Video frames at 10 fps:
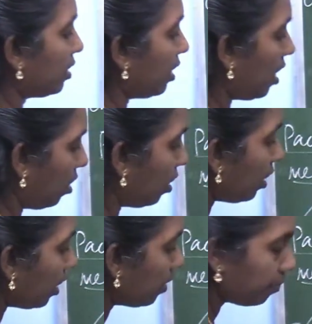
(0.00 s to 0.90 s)
They
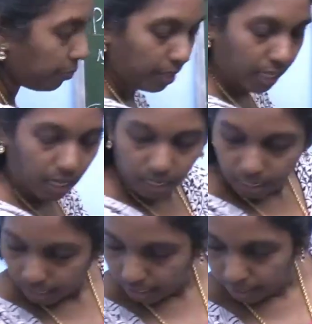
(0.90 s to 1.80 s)
are
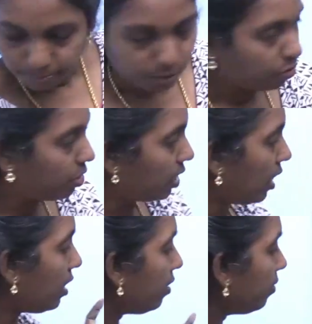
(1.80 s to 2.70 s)

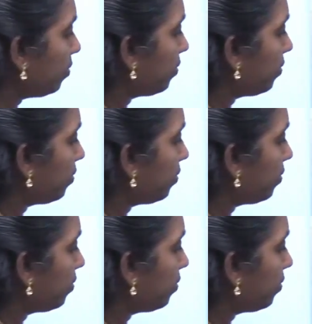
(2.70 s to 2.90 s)
leptotene,